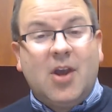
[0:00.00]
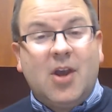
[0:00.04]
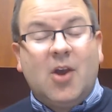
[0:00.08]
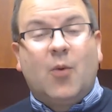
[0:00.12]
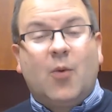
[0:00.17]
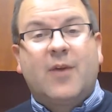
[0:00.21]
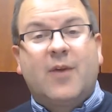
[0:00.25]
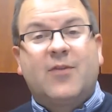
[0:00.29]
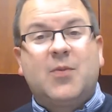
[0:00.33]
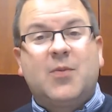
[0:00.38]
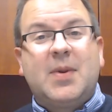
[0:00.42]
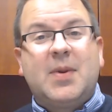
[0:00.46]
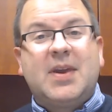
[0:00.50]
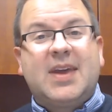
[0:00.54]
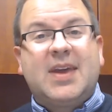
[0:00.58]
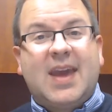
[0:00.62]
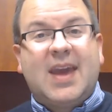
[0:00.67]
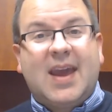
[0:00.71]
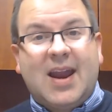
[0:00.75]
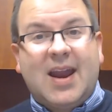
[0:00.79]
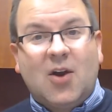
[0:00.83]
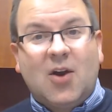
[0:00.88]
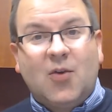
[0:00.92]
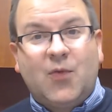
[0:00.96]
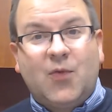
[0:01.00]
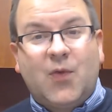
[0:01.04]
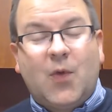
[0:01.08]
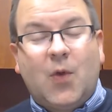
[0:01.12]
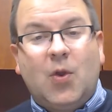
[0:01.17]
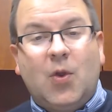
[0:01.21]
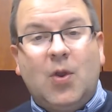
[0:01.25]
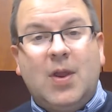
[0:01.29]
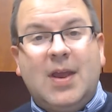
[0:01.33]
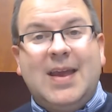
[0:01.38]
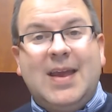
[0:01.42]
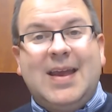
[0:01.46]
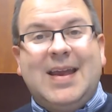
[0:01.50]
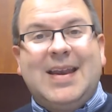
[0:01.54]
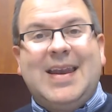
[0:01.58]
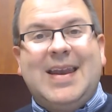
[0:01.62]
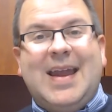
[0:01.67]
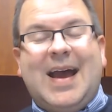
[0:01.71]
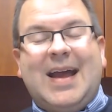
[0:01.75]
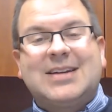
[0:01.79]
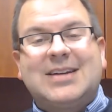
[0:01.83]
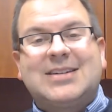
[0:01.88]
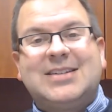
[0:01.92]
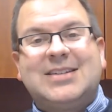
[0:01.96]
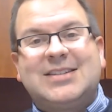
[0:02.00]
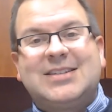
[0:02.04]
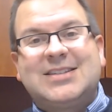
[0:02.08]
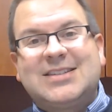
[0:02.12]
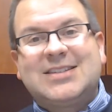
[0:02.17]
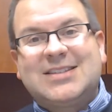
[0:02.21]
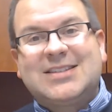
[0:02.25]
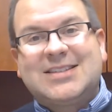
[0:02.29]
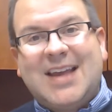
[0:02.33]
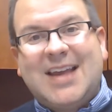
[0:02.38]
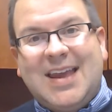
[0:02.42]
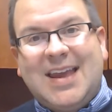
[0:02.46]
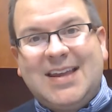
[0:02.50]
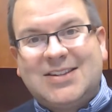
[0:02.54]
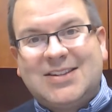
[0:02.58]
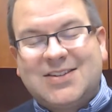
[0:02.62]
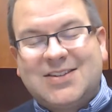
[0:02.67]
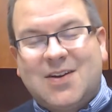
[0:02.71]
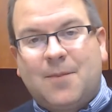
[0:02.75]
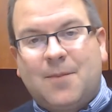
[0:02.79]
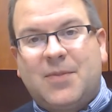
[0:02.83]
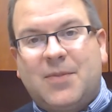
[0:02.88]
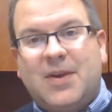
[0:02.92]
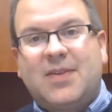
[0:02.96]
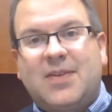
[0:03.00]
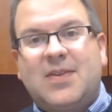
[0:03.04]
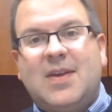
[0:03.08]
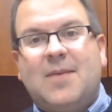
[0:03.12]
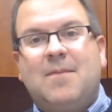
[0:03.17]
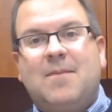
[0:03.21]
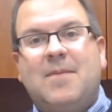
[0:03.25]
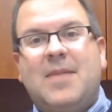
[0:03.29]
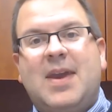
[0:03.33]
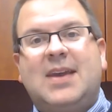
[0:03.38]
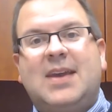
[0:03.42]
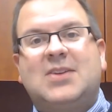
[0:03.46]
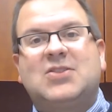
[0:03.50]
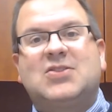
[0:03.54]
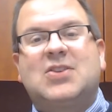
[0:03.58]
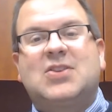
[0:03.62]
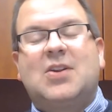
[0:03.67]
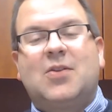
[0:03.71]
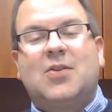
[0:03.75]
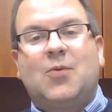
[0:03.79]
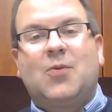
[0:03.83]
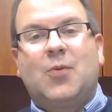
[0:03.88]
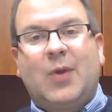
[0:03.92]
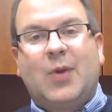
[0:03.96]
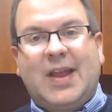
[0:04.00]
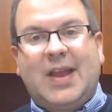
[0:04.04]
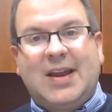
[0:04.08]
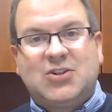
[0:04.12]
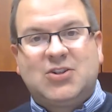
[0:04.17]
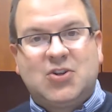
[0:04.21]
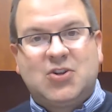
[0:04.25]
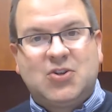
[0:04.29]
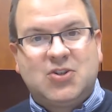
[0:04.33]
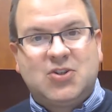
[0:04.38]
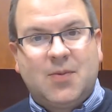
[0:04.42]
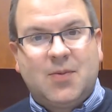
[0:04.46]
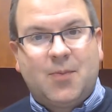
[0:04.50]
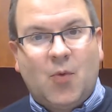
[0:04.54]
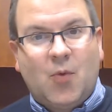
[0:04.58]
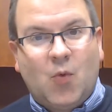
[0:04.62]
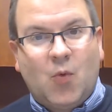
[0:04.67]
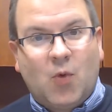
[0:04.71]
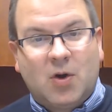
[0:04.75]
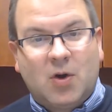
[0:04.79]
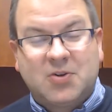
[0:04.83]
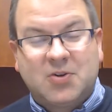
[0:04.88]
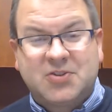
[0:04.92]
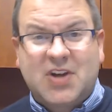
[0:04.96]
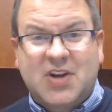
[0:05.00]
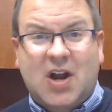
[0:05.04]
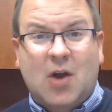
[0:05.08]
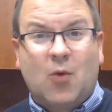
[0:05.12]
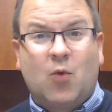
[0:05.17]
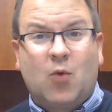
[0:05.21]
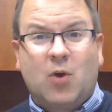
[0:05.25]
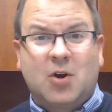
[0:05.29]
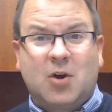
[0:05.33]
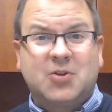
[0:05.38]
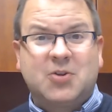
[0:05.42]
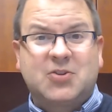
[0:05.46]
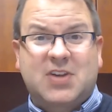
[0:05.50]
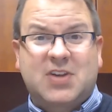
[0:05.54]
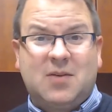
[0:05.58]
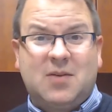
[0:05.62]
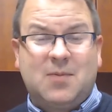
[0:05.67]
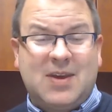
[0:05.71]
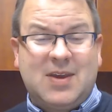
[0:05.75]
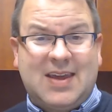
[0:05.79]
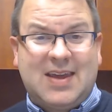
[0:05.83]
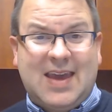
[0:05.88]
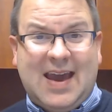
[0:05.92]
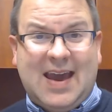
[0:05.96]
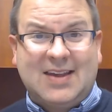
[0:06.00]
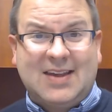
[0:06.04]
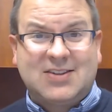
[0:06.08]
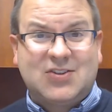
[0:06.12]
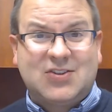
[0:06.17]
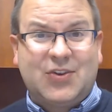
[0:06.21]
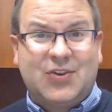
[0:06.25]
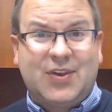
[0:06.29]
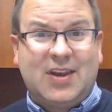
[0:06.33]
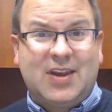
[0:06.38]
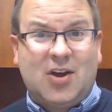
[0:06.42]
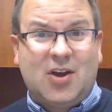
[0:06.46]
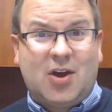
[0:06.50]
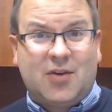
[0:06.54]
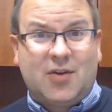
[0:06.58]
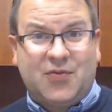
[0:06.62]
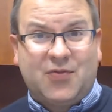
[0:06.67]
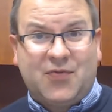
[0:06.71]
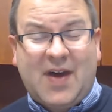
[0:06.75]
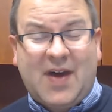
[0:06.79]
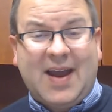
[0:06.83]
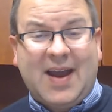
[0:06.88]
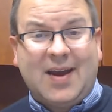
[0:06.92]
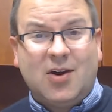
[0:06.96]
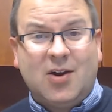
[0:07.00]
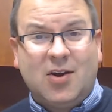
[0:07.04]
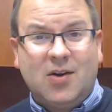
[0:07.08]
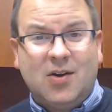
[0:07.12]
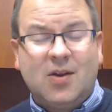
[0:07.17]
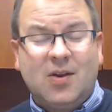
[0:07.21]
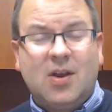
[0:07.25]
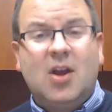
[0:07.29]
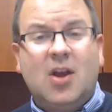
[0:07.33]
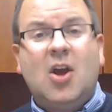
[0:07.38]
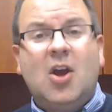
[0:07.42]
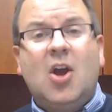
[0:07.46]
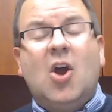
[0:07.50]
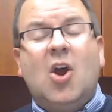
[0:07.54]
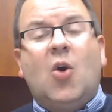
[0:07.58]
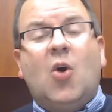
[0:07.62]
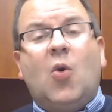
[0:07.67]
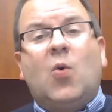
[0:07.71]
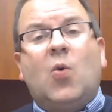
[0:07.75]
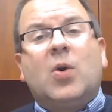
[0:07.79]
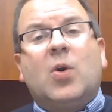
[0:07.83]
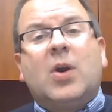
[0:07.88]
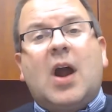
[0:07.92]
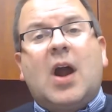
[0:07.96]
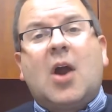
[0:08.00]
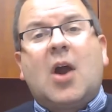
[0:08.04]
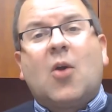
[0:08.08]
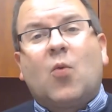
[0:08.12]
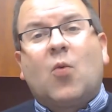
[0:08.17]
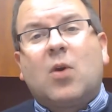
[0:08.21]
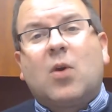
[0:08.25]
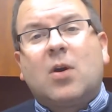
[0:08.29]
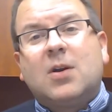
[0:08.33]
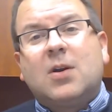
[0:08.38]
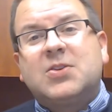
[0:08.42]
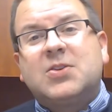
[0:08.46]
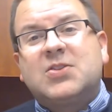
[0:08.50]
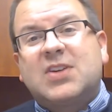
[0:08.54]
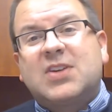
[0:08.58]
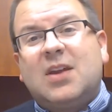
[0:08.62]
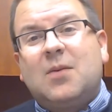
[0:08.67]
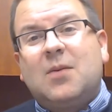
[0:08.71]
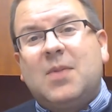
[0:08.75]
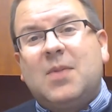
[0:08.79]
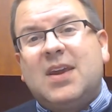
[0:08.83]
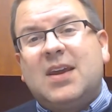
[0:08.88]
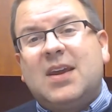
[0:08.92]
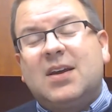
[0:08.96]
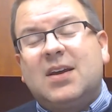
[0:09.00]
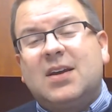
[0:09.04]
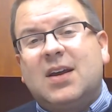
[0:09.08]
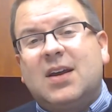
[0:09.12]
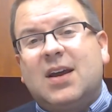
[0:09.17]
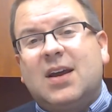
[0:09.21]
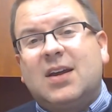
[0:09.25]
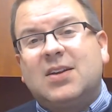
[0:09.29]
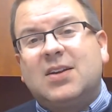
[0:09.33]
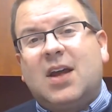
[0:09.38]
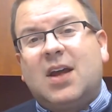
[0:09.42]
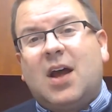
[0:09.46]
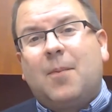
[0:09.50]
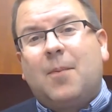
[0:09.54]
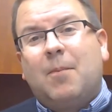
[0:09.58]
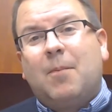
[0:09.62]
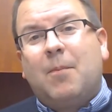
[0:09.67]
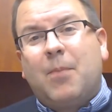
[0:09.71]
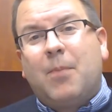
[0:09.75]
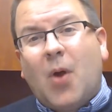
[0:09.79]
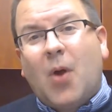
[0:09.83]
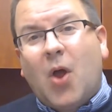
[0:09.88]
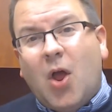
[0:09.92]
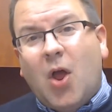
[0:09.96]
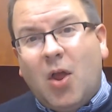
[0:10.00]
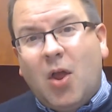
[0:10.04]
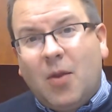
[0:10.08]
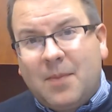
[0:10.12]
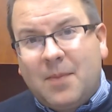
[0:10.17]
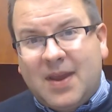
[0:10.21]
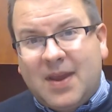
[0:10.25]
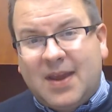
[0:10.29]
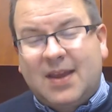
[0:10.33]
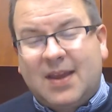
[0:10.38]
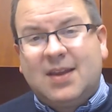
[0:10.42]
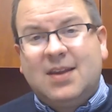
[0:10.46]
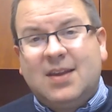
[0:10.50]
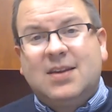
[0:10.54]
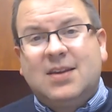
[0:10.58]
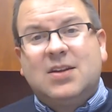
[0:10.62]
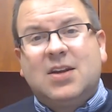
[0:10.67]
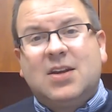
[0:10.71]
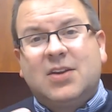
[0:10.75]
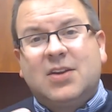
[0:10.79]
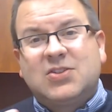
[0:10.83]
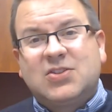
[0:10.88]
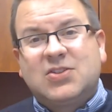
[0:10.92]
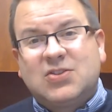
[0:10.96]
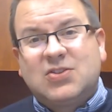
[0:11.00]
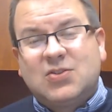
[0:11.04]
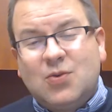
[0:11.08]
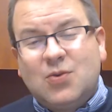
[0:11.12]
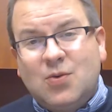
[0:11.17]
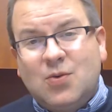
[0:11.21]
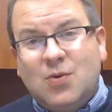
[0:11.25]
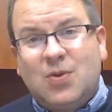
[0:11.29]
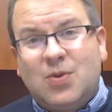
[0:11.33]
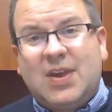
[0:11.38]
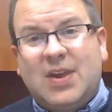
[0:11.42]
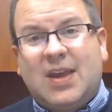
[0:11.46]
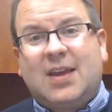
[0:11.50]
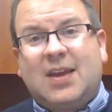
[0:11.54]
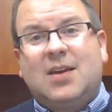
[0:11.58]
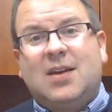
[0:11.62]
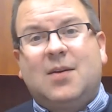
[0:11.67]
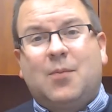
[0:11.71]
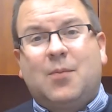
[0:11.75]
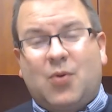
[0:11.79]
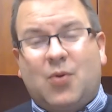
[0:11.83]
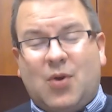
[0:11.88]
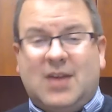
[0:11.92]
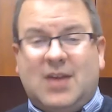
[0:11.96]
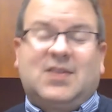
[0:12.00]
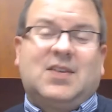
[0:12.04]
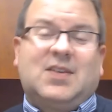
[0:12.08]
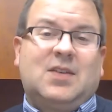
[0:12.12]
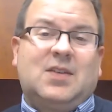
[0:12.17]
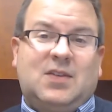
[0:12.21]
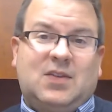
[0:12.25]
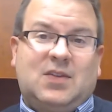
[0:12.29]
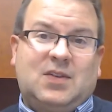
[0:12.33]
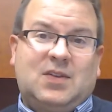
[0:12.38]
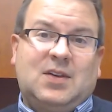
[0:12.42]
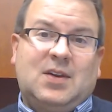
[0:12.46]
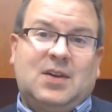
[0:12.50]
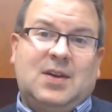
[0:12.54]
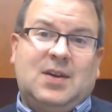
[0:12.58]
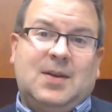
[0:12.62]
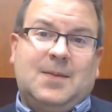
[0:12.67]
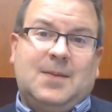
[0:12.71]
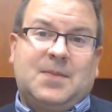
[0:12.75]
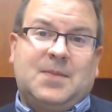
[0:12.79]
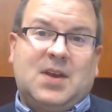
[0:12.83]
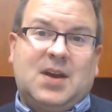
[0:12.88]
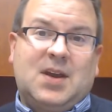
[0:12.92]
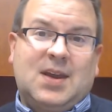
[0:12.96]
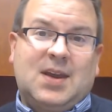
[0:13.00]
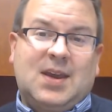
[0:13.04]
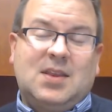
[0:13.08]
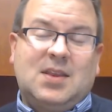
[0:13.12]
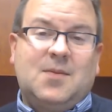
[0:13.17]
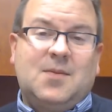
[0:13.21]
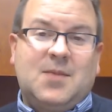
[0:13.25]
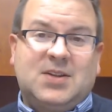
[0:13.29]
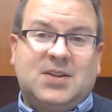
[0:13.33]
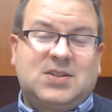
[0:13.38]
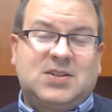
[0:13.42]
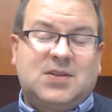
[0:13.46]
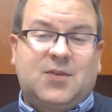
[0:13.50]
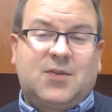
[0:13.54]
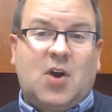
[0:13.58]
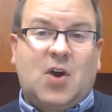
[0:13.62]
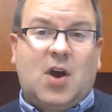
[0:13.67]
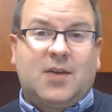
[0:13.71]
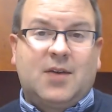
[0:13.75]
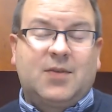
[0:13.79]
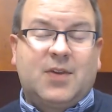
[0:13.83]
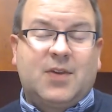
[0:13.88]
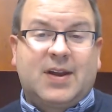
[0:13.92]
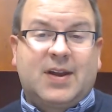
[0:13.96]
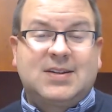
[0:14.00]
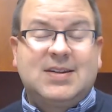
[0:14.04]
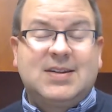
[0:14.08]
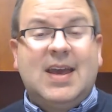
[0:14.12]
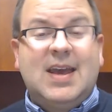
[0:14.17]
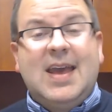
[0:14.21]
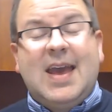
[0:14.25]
We have to be careful not to say something that makes the relationship worse. Our words can be gasoline on a fire, or our words can be a balming, a soothing presence in the midst of conflict.